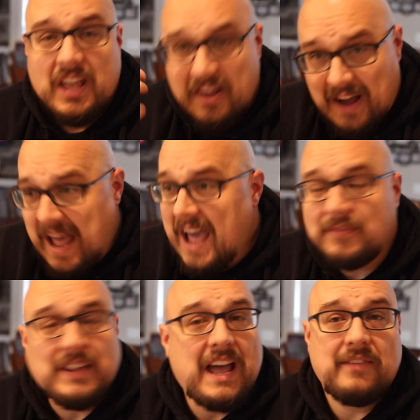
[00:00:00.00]
I
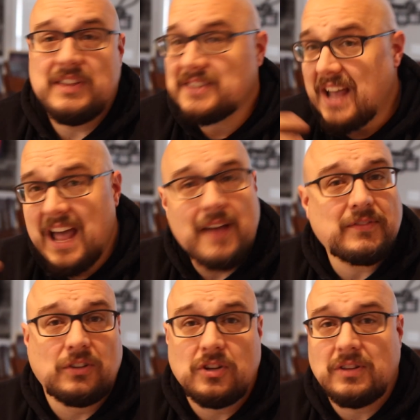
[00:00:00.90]
have to have this. I have
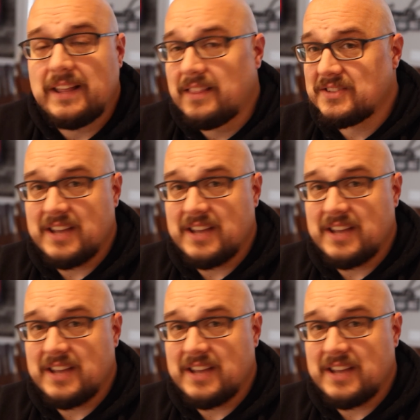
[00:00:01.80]
to look like this.